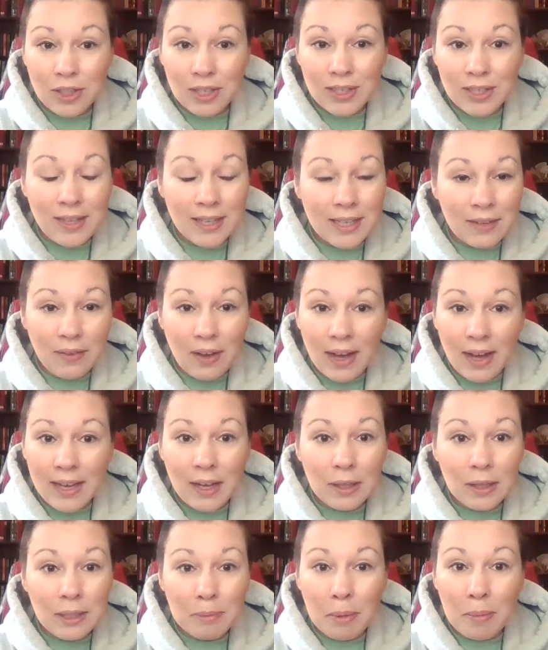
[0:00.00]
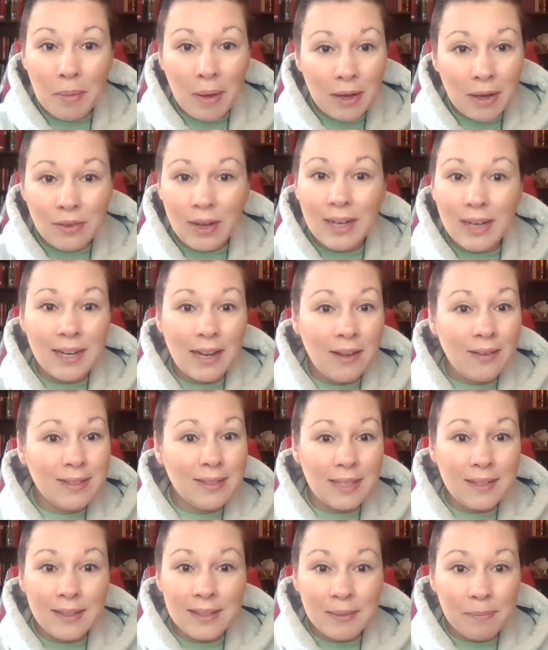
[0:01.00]
Just like if I held up a mug right now and
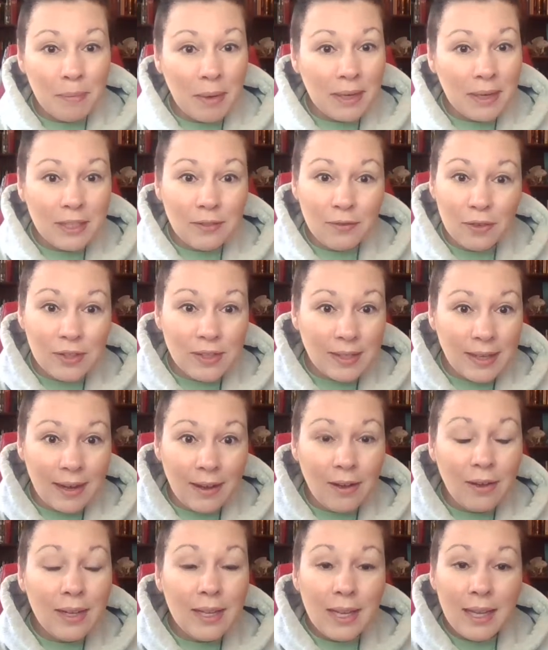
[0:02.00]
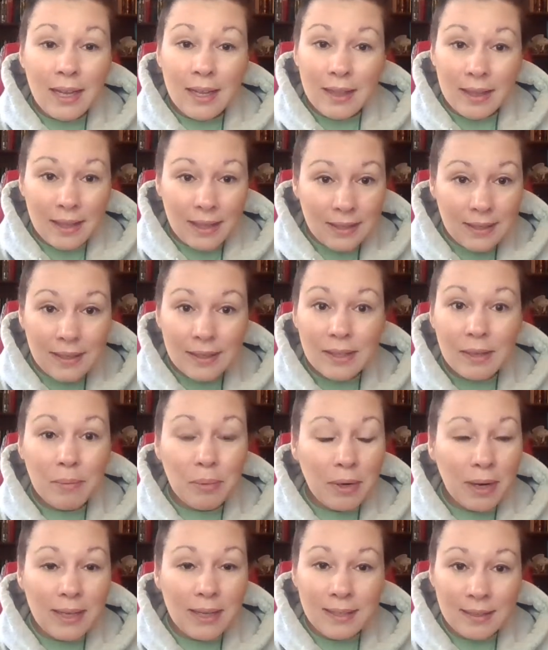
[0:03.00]
said, this mug is for sale, this is the
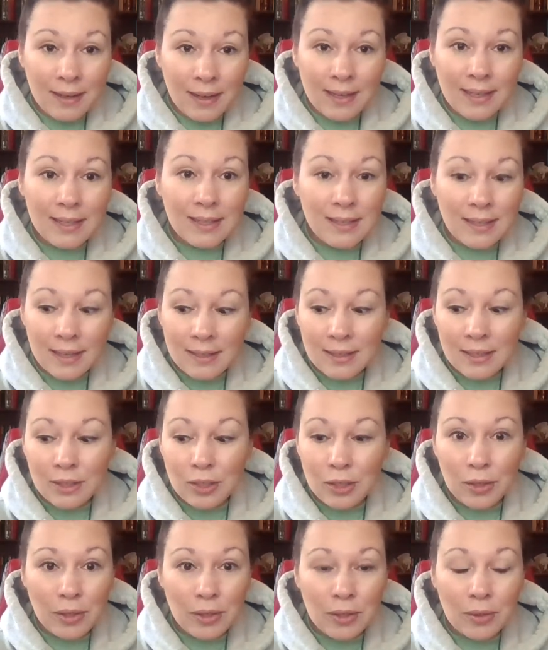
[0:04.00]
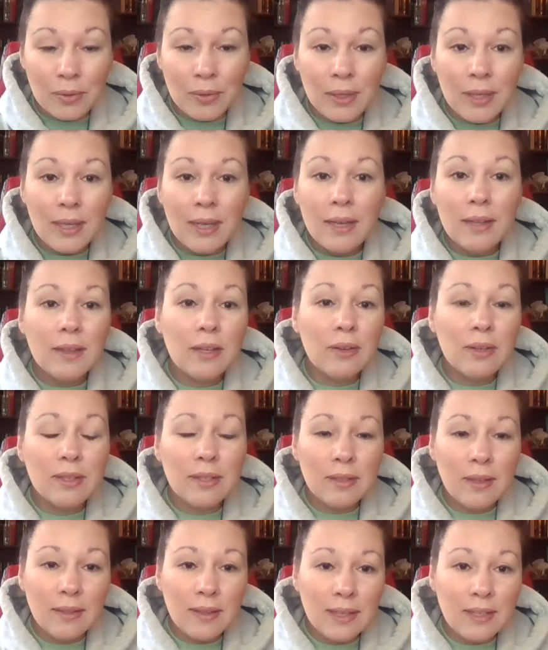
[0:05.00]
price and I can send it to you. There
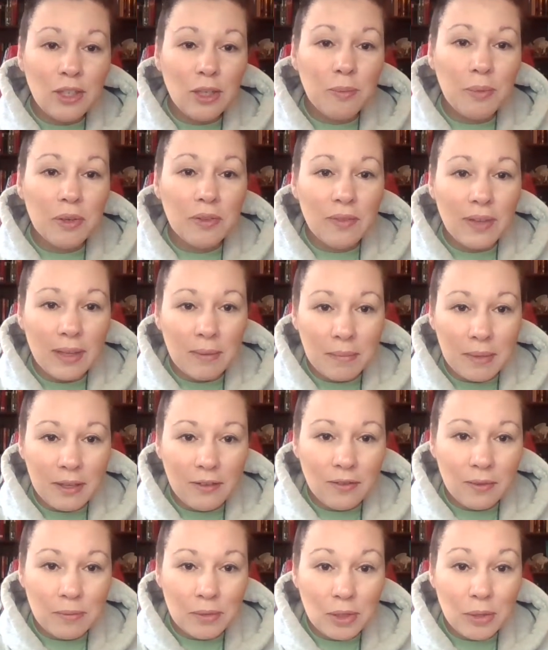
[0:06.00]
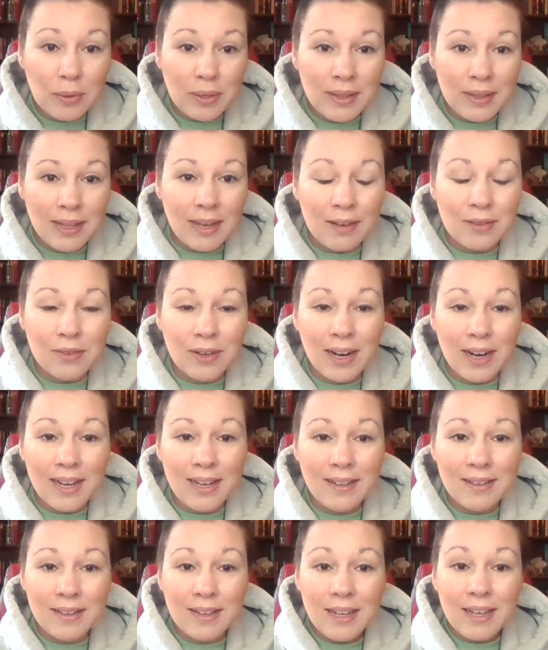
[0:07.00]
is nothing to prevent me from doing that,
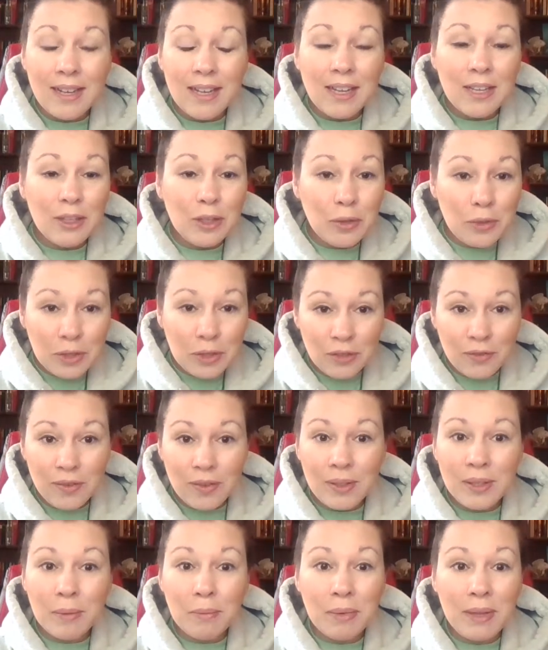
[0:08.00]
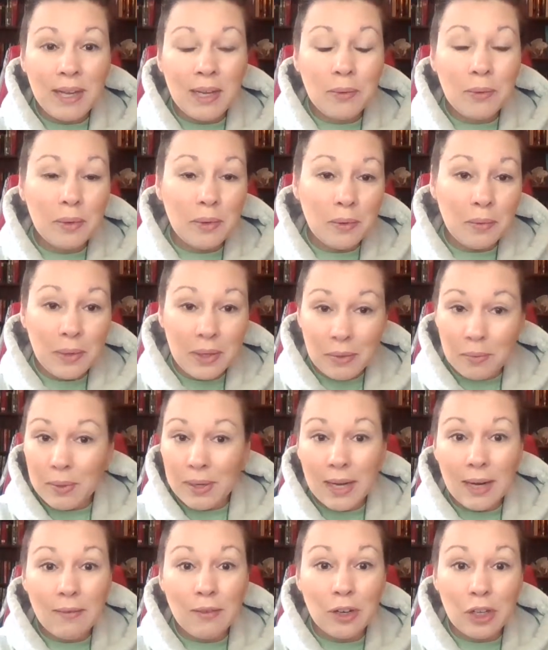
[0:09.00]
right? You just fill in the blank with
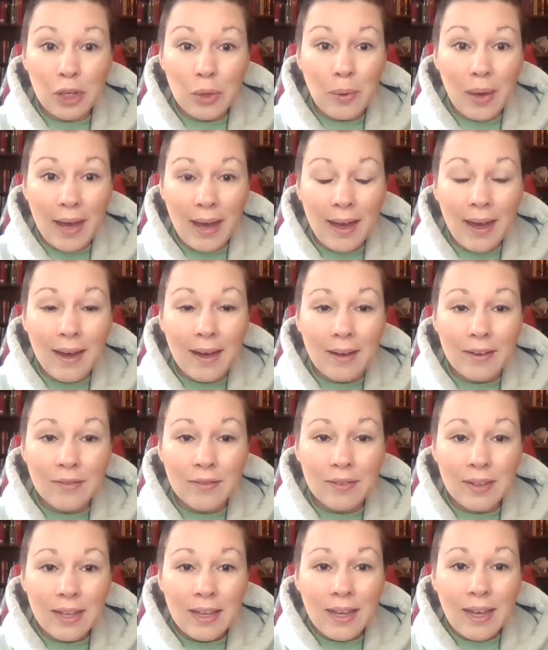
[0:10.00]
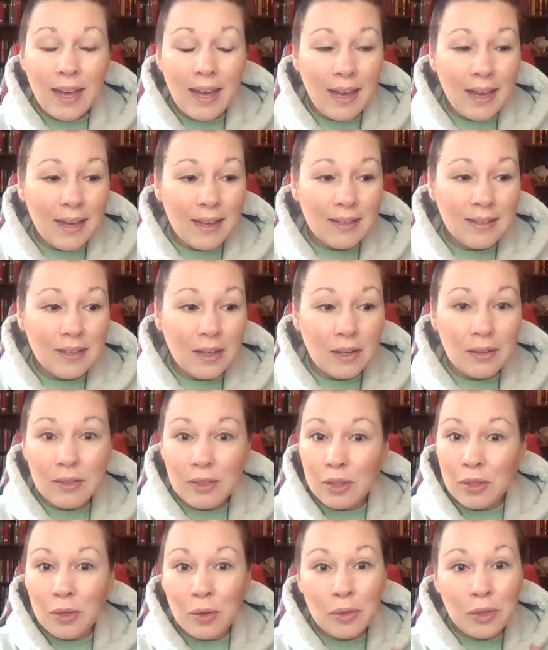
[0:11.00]
whatever you have. And
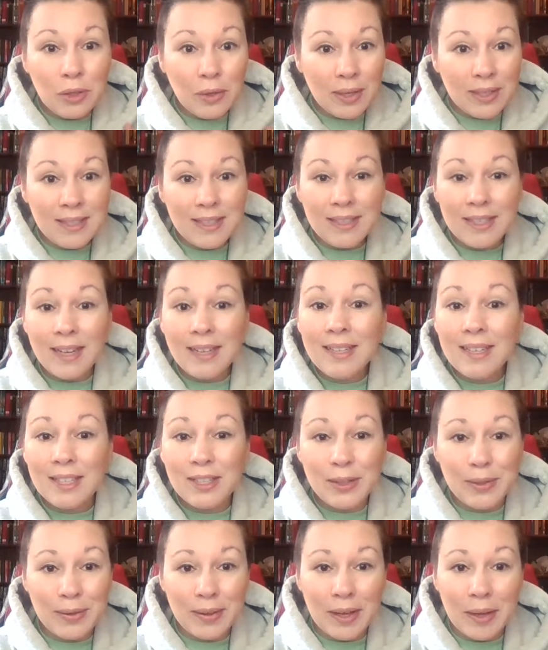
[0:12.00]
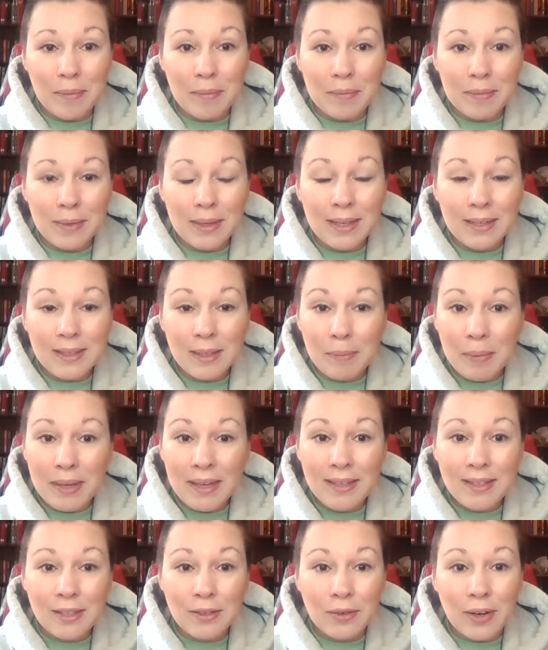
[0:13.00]
you can send it to them. Easy
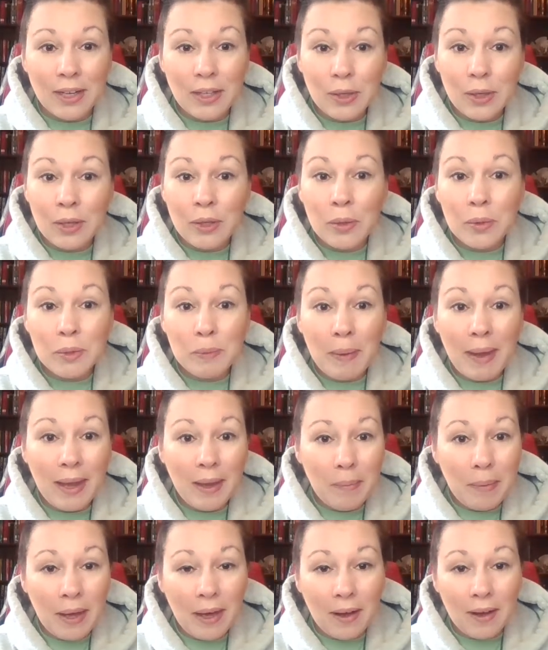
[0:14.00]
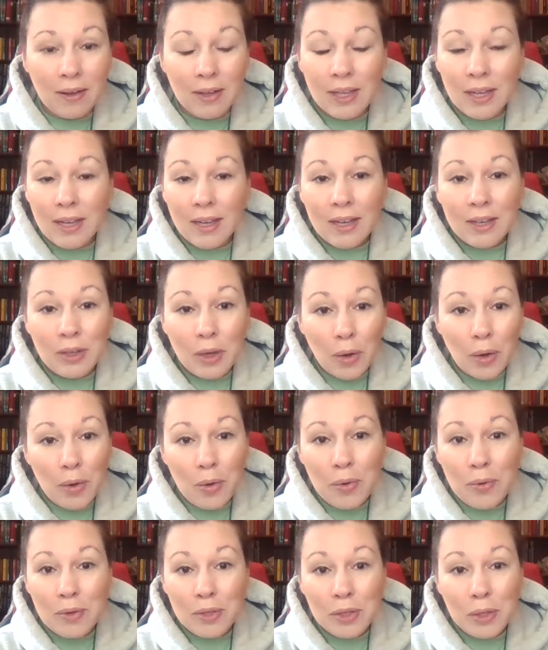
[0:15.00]
peasy, right? You can use PayPal.
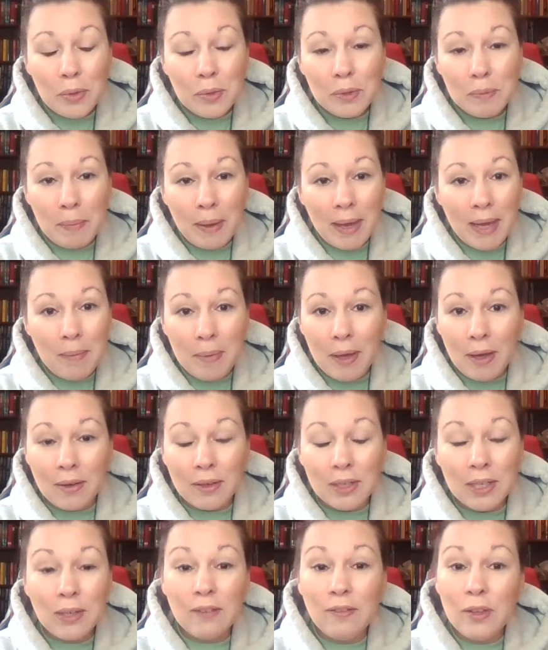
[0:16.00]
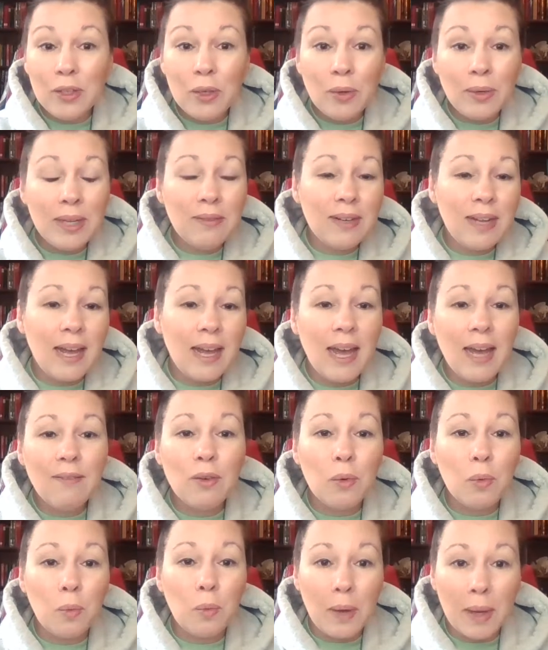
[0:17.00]
Go use PayPal. If you don't even have
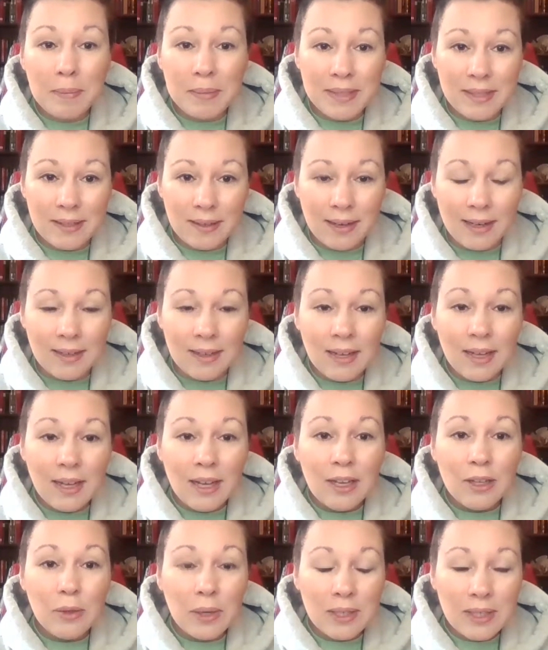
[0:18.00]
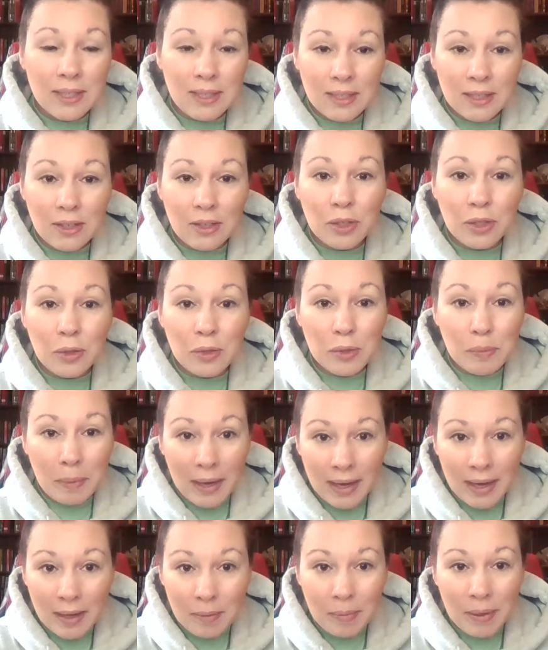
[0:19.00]
a website, you can still use
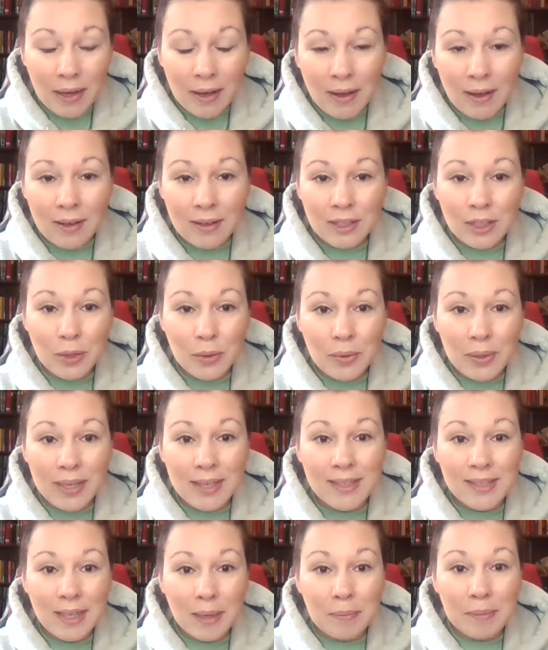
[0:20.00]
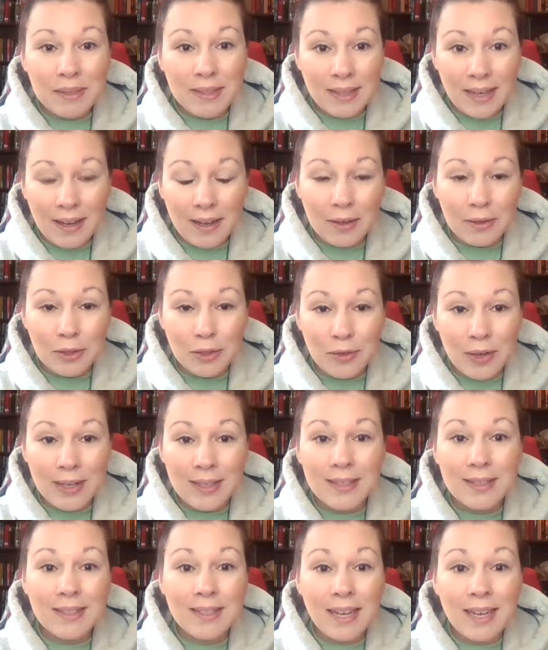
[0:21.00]
PayPal to accept sales,
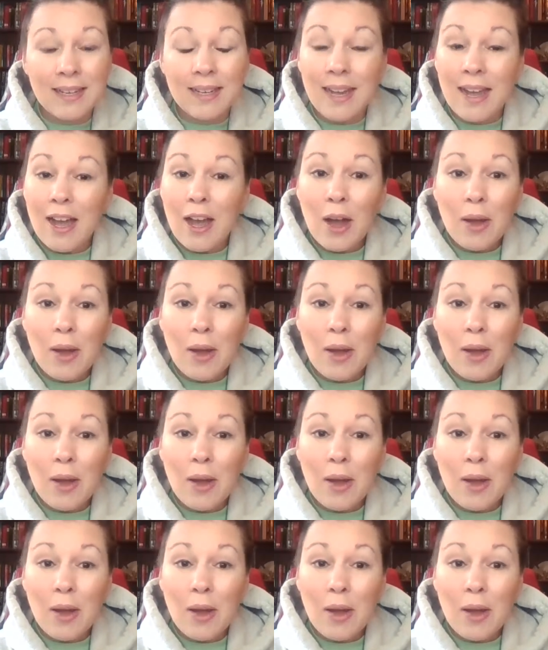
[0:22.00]
right? Send.